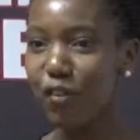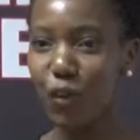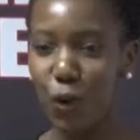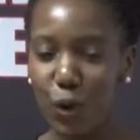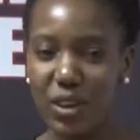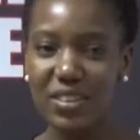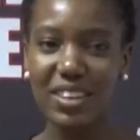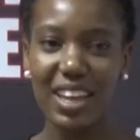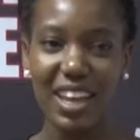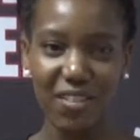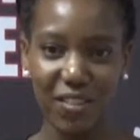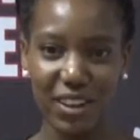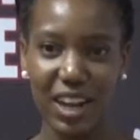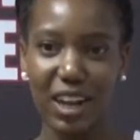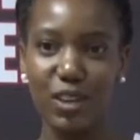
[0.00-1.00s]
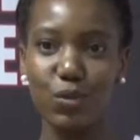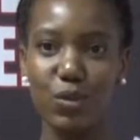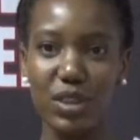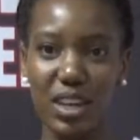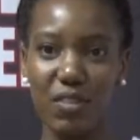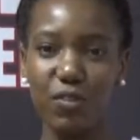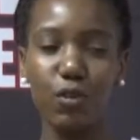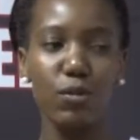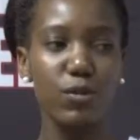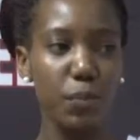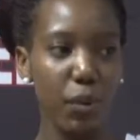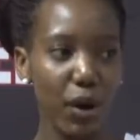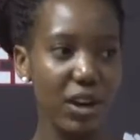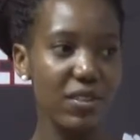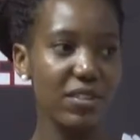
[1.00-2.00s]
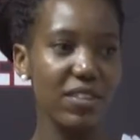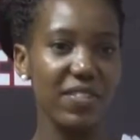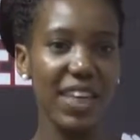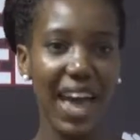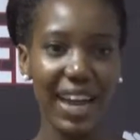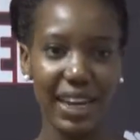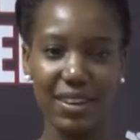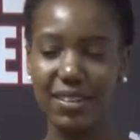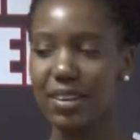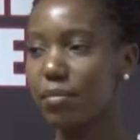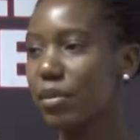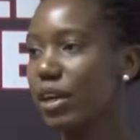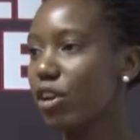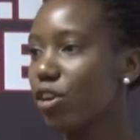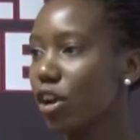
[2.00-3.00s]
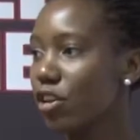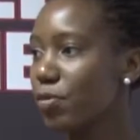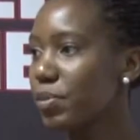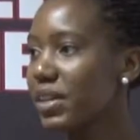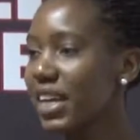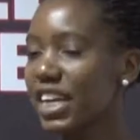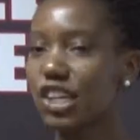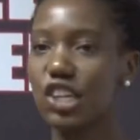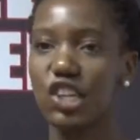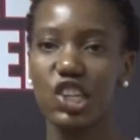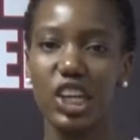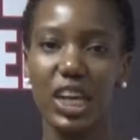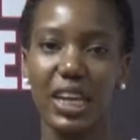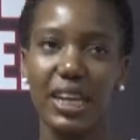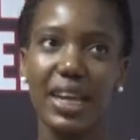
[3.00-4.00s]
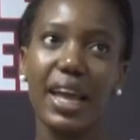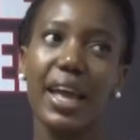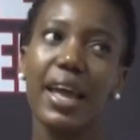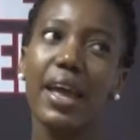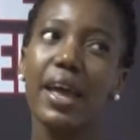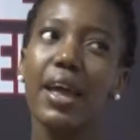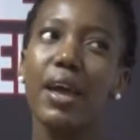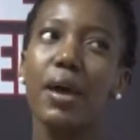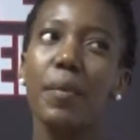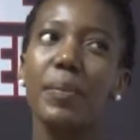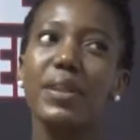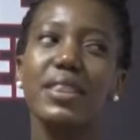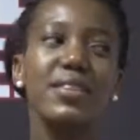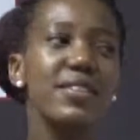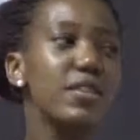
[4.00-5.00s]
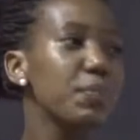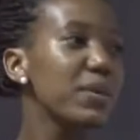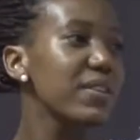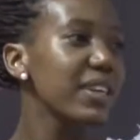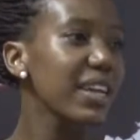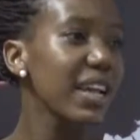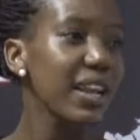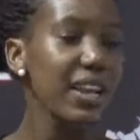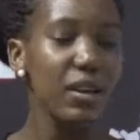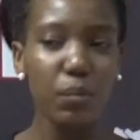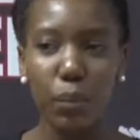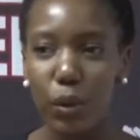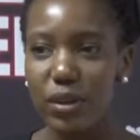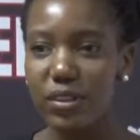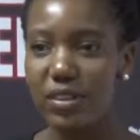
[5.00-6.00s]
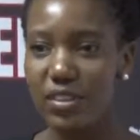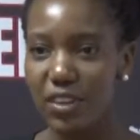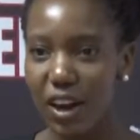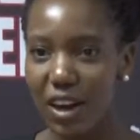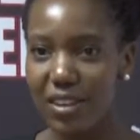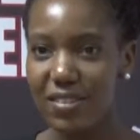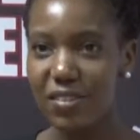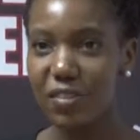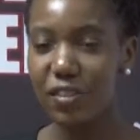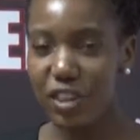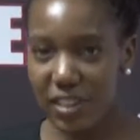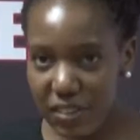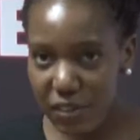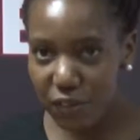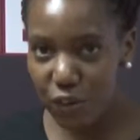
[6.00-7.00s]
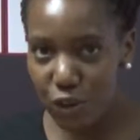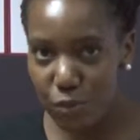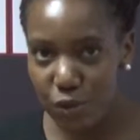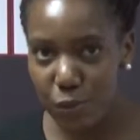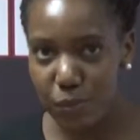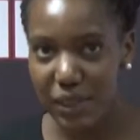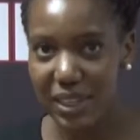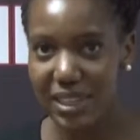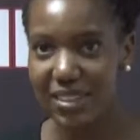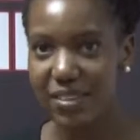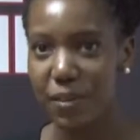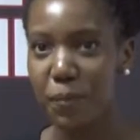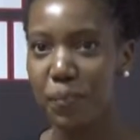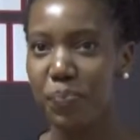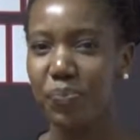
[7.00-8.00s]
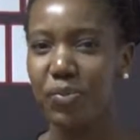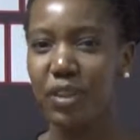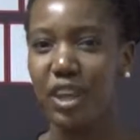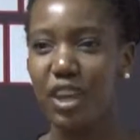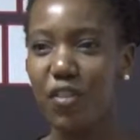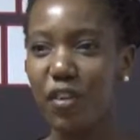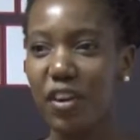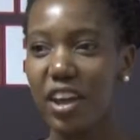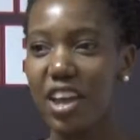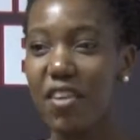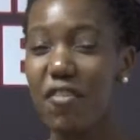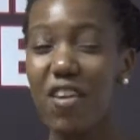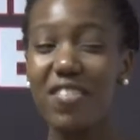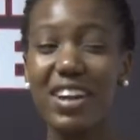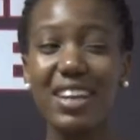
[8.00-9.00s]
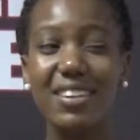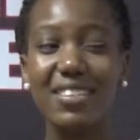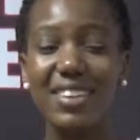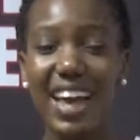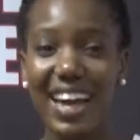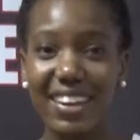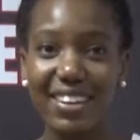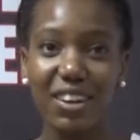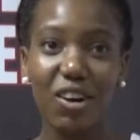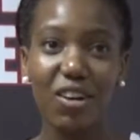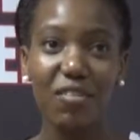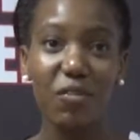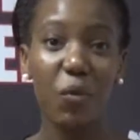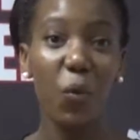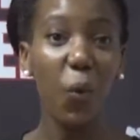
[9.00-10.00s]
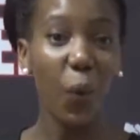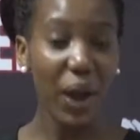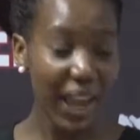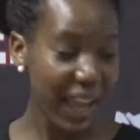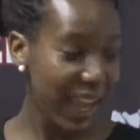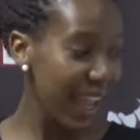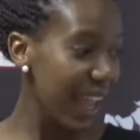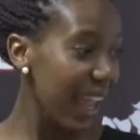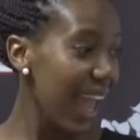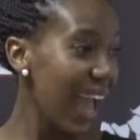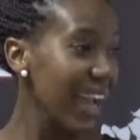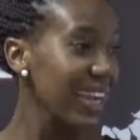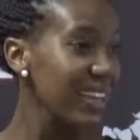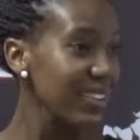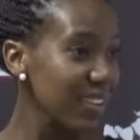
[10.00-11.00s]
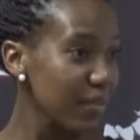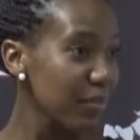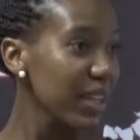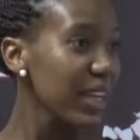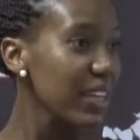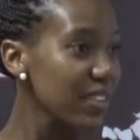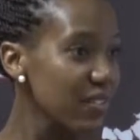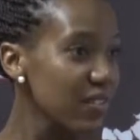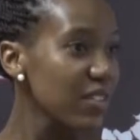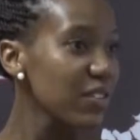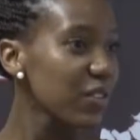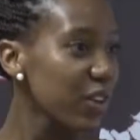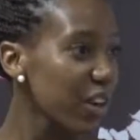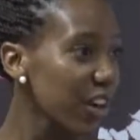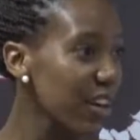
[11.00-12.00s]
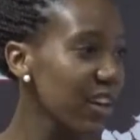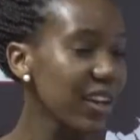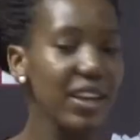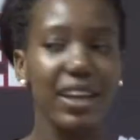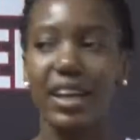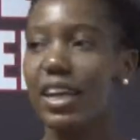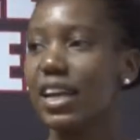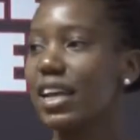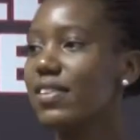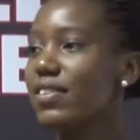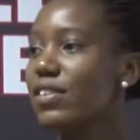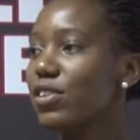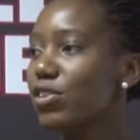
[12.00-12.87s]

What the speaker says: course everyone else who then forms part of the academic knowledge production chain. But this is a particularly important task first and foremost because if we have an understanding of where academic activities occur, it's in